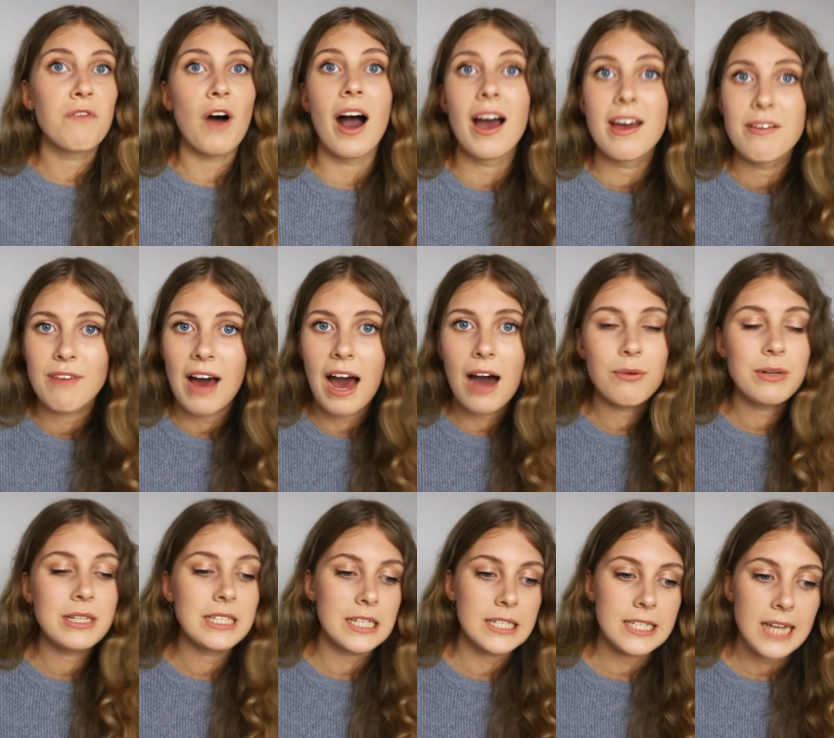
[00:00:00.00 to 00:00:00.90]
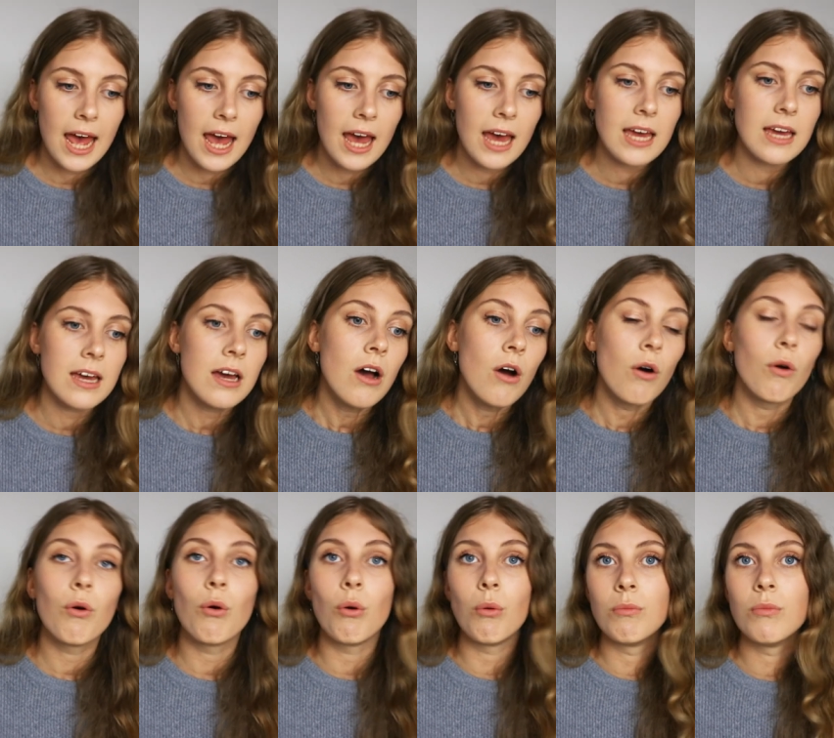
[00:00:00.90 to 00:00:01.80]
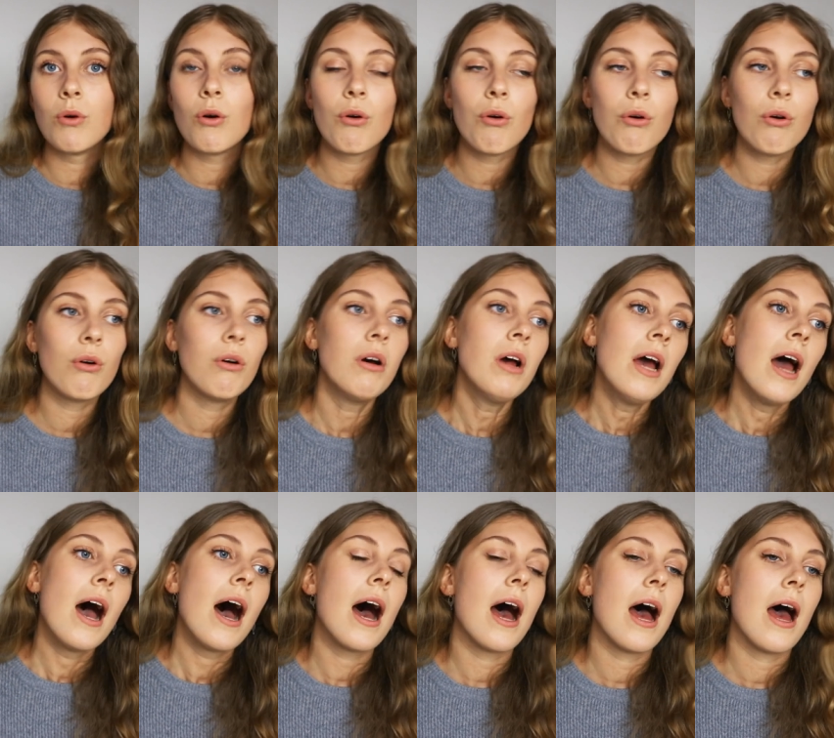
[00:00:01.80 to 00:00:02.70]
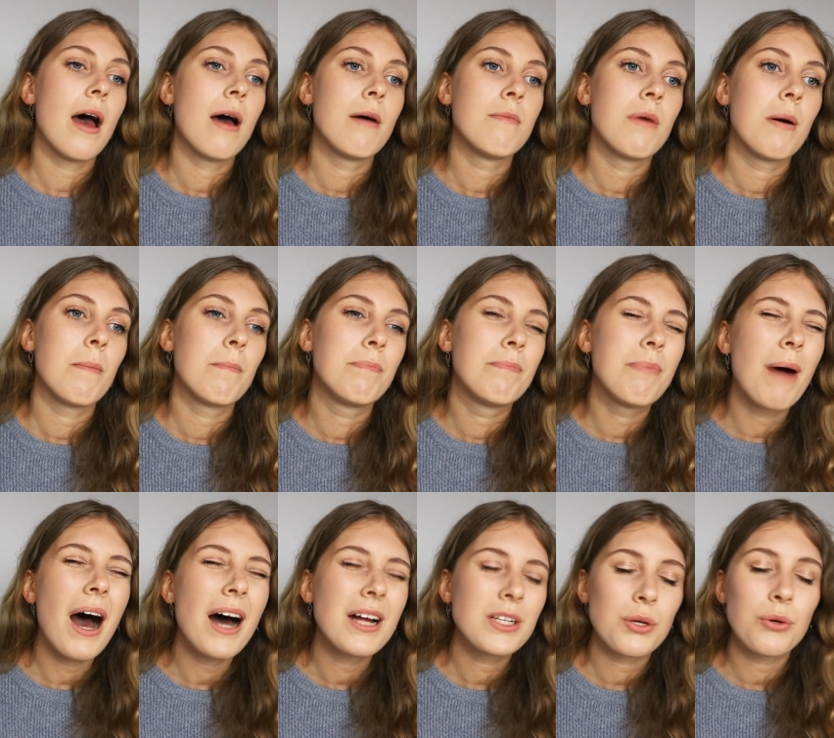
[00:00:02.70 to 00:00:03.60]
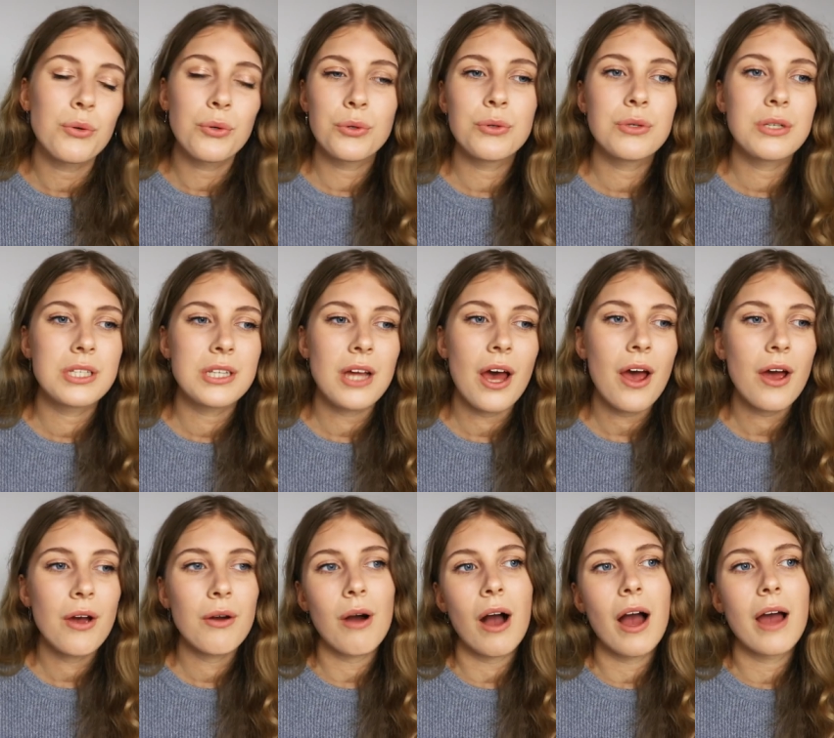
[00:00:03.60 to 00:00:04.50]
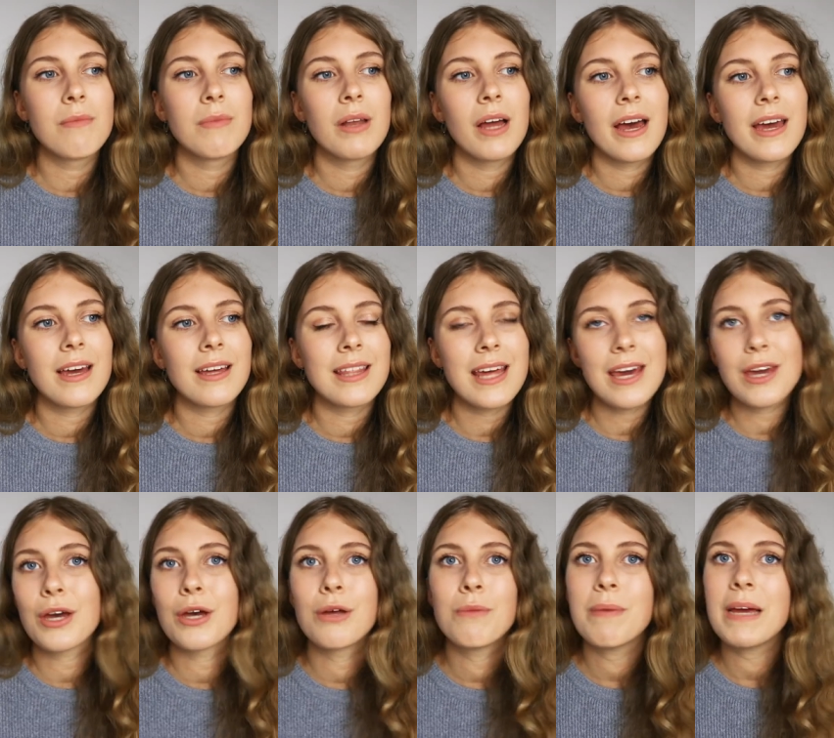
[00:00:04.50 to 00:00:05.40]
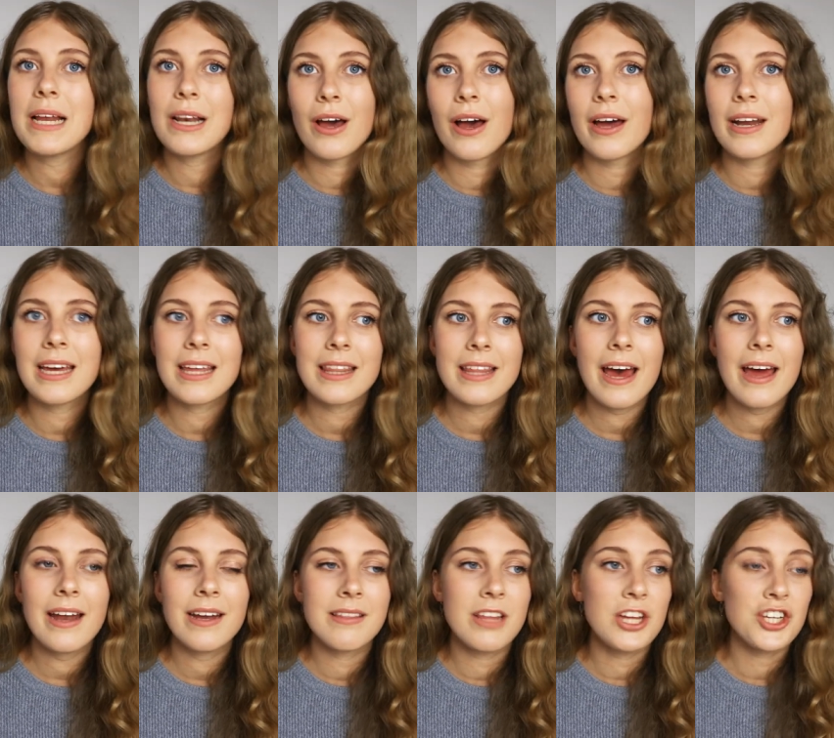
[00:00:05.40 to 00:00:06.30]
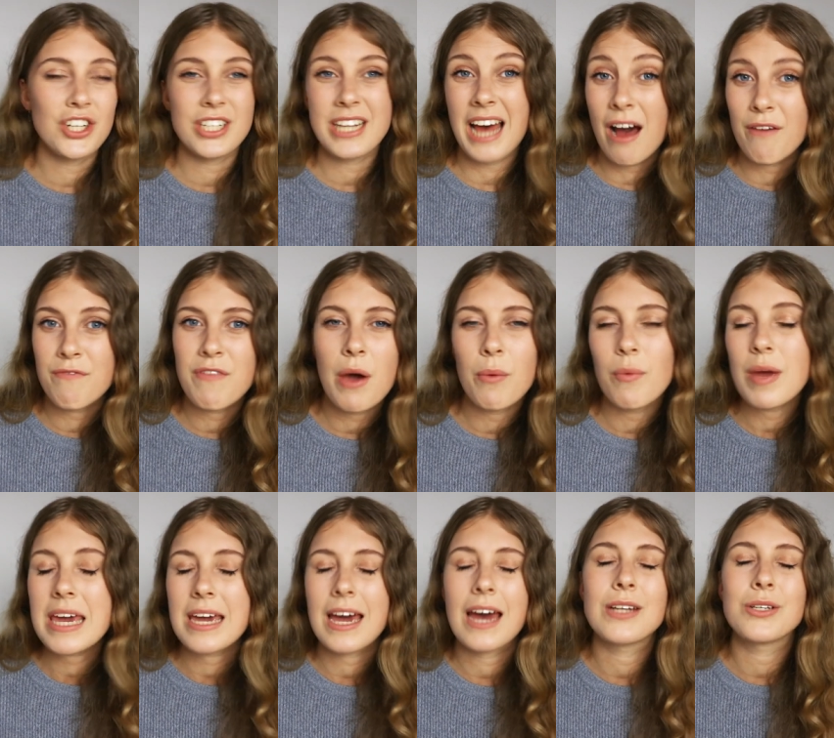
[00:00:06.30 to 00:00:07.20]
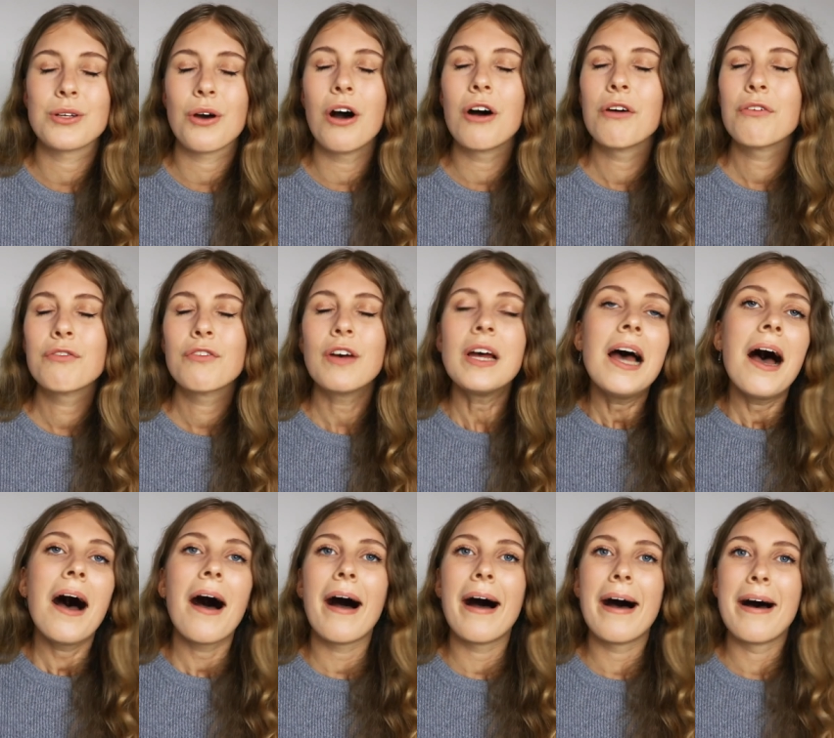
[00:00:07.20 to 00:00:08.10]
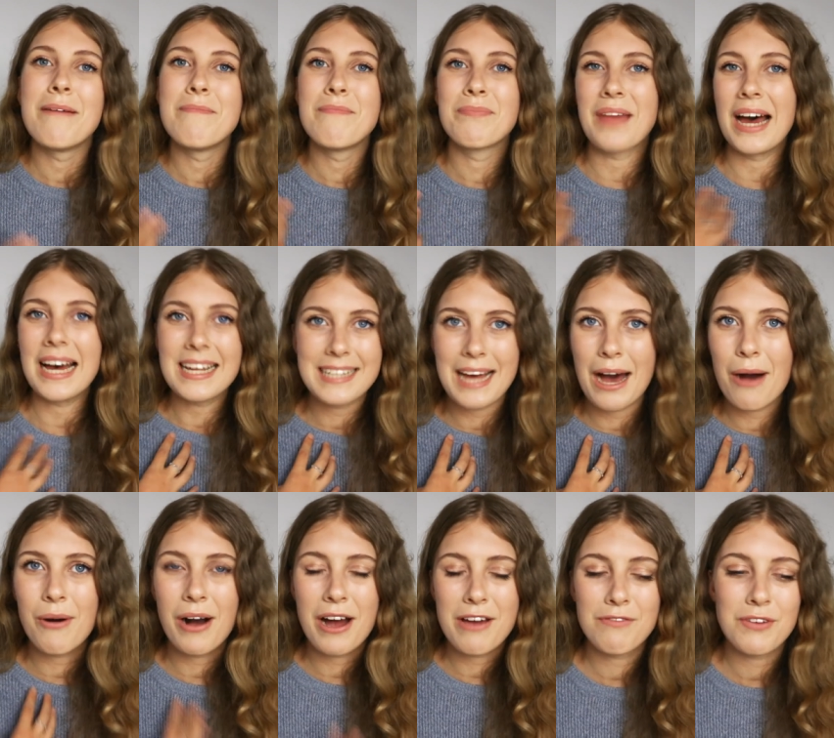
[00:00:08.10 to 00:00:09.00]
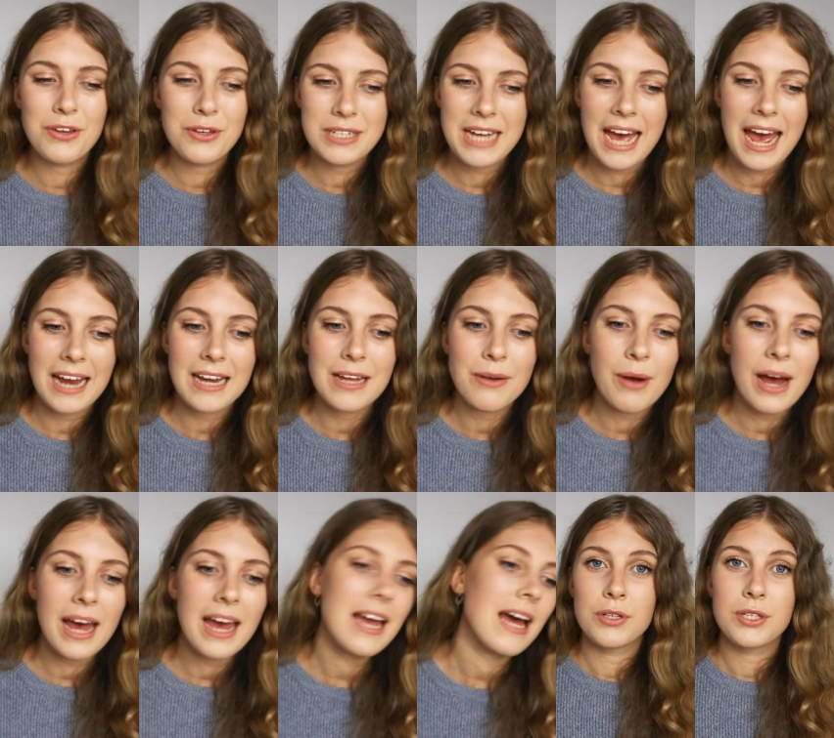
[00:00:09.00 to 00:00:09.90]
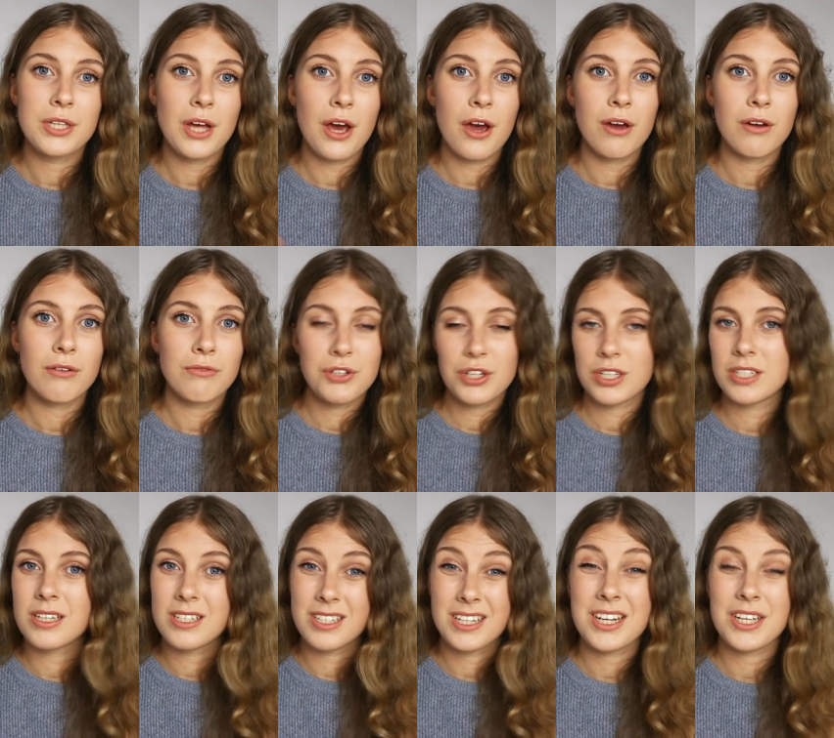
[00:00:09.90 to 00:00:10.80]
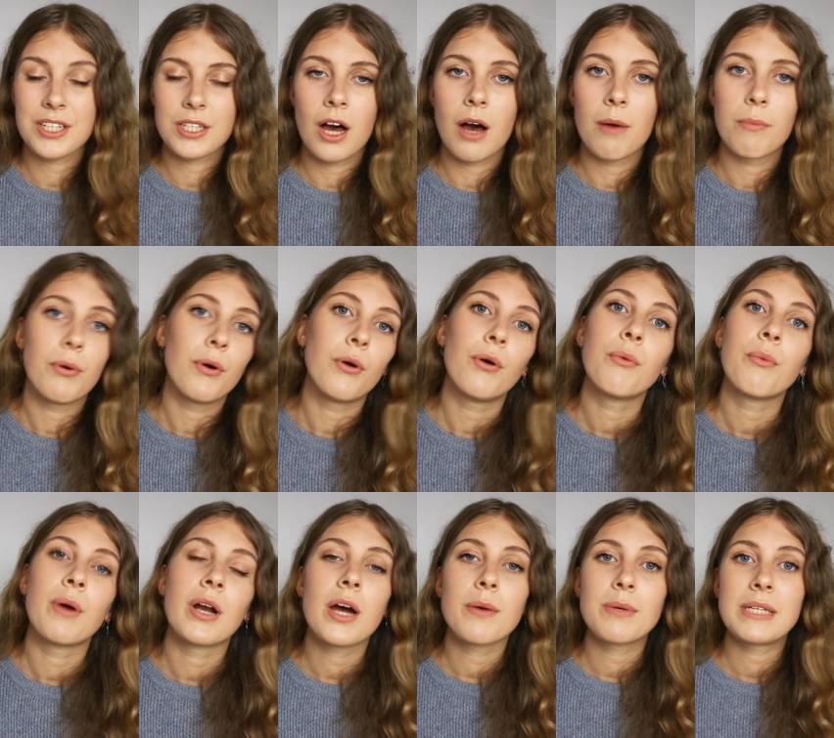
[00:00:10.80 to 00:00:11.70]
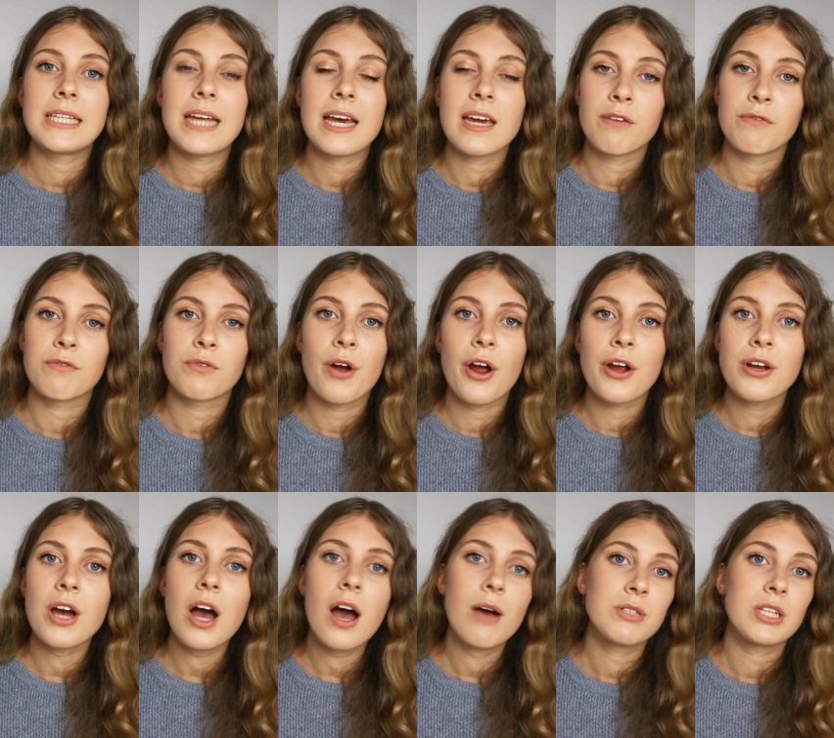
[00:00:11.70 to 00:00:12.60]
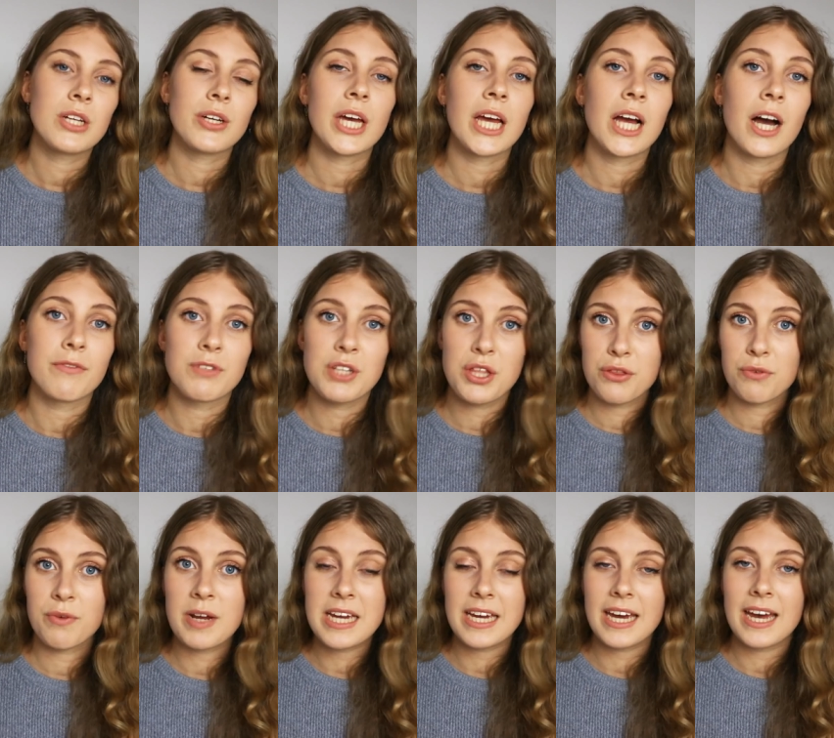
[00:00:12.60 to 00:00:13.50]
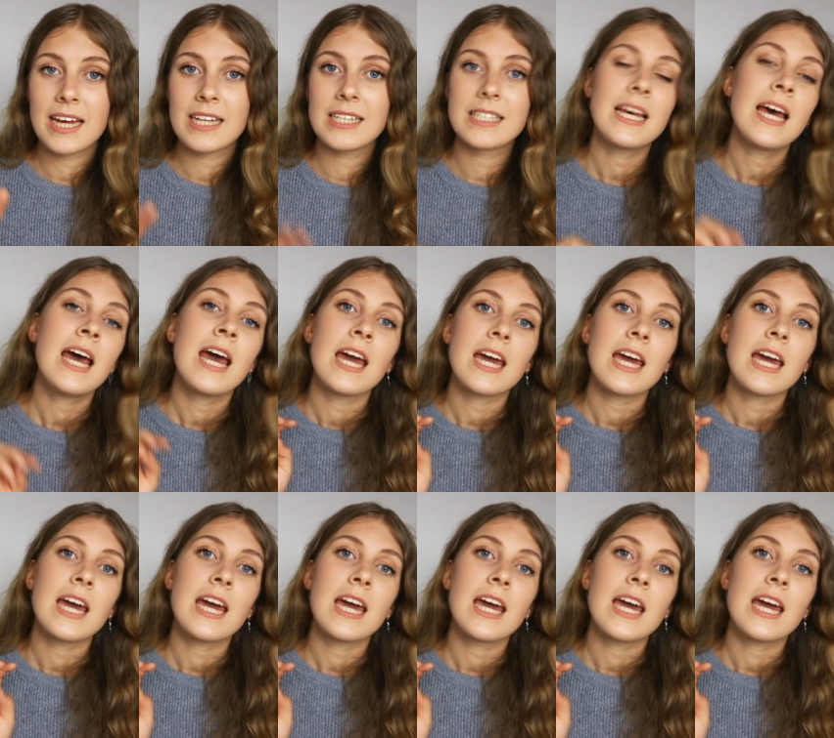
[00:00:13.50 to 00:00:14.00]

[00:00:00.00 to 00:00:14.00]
five hours a day or more. Um, but also I'm like, they could be learning then and then just have their weekend off. Um, that's how I viewed it anyway. So just as an example, when I was staying in Verona, I was looking after three kids.